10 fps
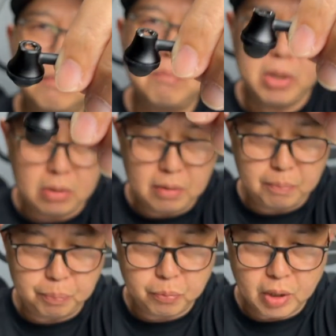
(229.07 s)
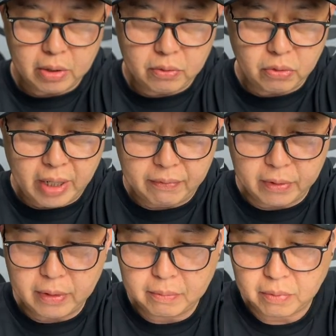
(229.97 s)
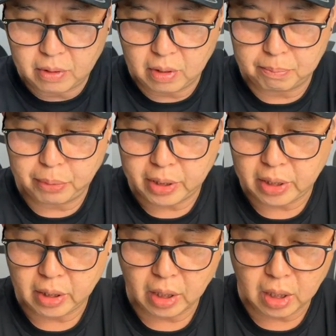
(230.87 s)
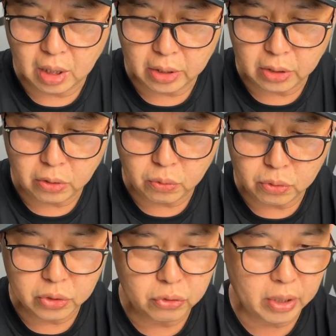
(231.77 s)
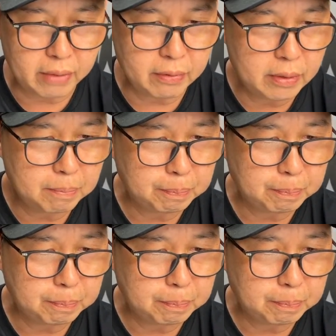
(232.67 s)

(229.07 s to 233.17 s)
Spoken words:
mil driver, a pretty huge driver.